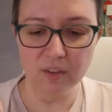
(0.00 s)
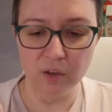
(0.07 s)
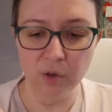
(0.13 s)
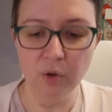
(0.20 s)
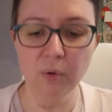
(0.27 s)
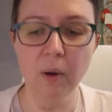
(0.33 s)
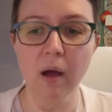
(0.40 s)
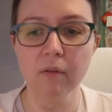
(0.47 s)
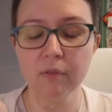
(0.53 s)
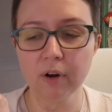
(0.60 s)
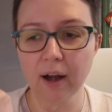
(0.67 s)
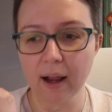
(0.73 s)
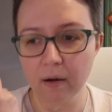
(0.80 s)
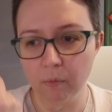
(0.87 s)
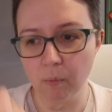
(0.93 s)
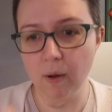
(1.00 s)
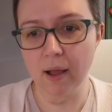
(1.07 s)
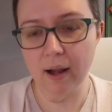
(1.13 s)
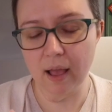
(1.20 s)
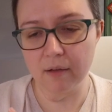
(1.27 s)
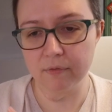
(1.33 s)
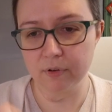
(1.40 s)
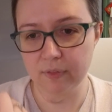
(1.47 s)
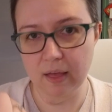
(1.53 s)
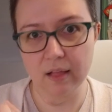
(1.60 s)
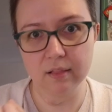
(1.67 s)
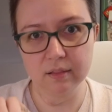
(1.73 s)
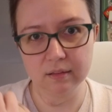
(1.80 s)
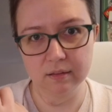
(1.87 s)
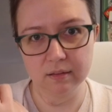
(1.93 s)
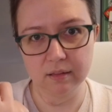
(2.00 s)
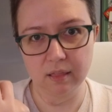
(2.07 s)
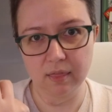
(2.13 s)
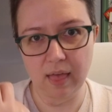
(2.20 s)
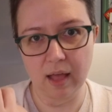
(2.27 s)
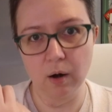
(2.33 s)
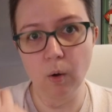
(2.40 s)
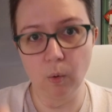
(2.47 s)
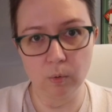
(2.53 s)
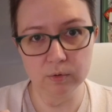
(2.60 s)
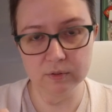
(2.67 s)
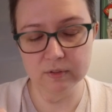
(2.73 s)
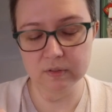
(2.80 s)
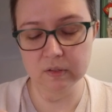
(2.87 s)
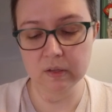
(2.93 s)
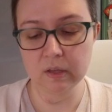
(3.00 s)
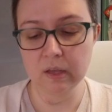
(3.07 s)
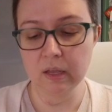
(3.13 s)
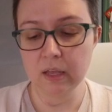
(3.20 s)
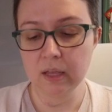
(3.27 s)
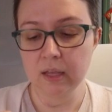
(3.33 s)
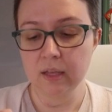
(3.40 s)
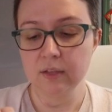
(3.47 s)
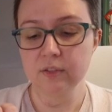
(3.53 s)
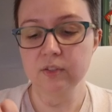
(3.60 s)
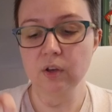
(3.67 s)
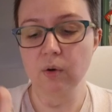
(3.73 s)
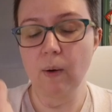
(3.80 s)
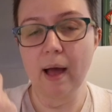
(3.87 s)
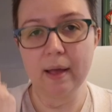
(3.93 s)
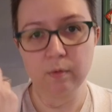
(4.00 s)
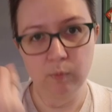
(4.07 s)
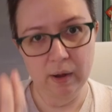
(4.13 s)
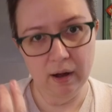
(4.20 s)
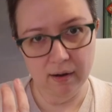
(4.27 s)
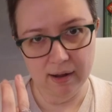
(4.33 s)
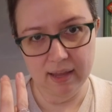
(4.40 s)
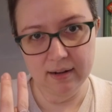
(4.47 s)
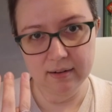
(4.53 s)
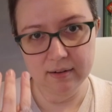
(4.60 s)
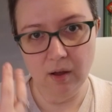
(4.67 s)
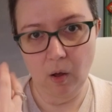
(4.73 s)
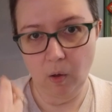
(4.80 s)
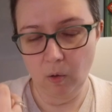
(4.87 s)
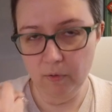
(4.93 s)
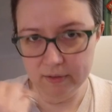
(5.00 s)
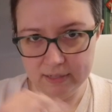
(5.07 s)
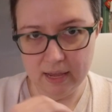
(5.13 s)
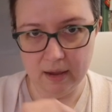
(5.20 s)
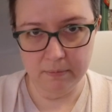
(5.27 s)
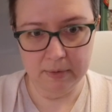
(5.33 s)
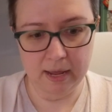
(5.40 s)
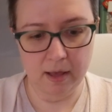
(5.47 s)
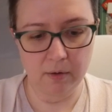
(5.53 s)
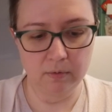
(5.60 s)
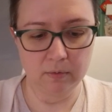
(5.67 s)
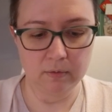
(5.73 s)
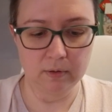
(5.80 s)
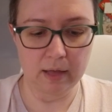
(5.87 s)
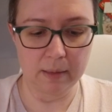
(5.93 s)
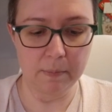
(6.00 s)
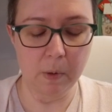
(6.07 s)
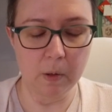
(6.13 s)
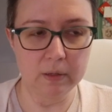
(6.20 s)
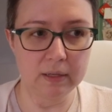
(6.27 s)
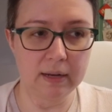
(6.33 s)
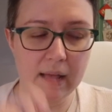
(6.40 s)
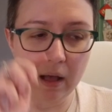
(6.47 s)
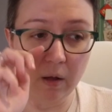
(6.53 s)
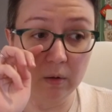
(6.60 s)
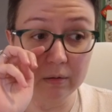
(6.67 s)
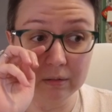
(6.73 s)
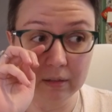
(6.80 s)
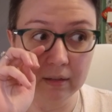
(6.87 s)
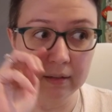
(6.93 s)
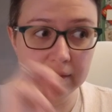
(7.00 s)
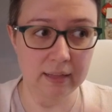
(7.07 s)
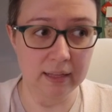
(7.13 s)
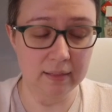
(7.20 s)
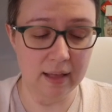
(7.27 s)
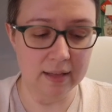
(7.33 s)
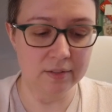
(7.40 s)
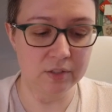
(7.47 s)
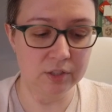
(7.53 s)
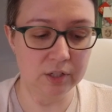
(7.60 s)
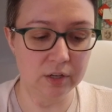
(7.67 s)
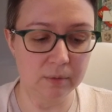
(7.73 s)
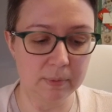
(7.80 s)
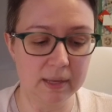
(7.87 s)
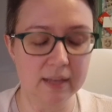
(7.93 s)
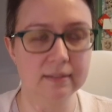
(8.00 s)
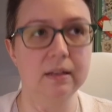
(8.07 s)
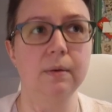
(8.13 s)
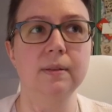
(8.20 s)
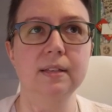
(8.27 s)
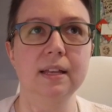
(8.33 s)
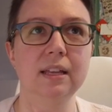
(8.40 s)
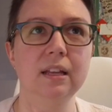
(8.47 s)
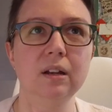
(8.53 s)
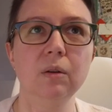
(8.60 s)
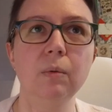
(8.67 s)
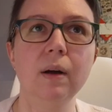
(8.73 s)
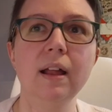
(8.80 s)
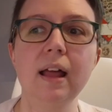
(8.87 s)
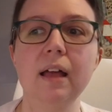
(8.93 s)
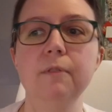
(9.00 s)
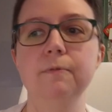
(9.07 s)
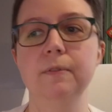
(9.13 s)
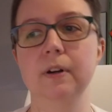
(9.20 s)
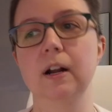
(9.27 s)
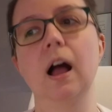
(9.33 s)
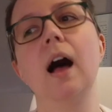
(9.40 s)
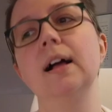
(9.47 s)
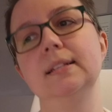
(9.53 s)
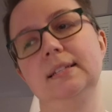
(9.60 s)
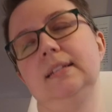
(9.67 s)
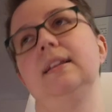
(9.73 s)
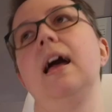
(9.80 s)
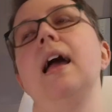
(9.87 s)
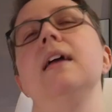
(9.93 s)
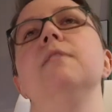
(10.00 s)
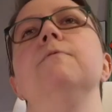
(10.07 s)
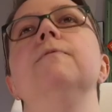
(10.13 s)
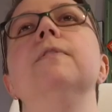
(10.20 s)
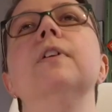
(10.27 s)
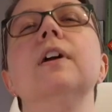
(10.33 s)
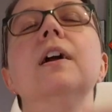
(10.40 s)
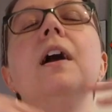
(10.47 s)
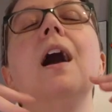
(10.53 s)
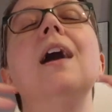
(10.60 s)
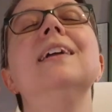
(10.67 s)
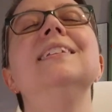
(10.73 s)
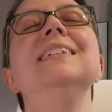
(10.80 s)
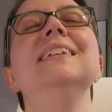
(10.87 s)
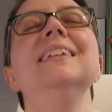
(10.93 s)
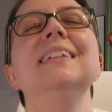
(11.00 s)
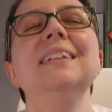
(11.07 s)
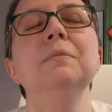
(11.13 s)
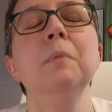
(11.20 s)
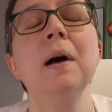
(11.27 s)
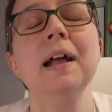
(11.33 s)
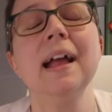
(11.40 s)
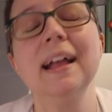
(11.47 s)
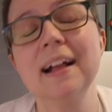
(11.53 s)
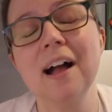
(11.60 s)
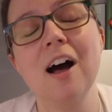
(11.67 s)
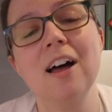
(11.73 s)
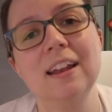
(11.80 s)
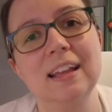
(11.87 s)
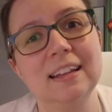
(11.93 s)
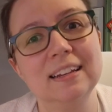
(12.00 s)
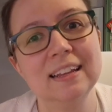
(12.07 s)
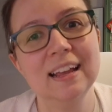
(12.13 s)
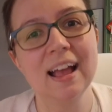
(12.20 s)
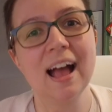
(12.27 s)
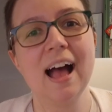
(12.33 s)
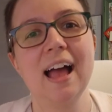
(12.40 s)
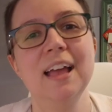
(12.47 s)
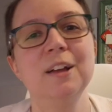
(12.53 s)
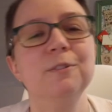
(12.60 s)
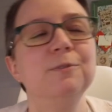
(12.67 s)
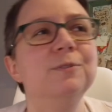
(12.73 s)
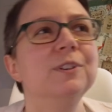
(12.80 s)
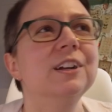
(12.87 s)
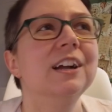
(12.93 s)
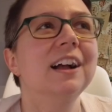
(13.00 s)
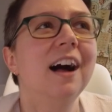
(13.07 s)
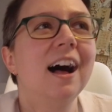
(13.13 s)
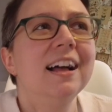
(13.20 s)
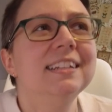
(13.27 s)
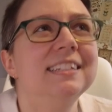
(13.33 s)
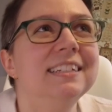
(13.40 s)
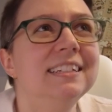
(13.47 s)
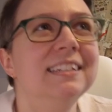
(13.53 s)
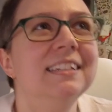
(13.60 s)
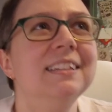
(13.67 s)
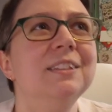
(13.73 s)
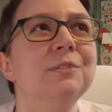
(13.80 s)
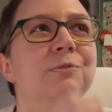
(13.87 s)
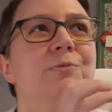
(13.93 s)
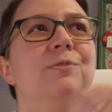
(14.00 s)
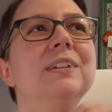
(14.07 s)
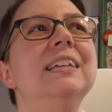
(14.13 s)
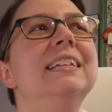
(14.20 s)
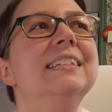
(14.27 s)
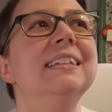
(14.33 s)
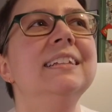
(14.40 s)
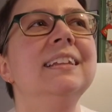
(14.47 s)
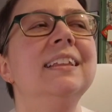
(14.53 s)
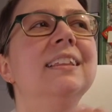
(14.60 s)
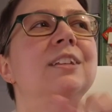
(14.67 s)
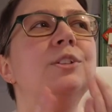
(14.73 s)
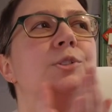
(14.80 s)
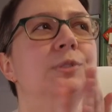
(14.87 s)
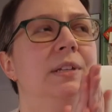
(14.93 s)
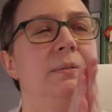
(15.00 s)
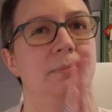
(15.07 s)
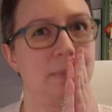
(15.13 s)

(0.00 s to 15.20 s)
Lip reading: whoever and whatever that holds. So I wear it all the time now. I pulled it out late last year because I was like, you know what? I have forgotten why I got it. I have forgotten the reason and the dream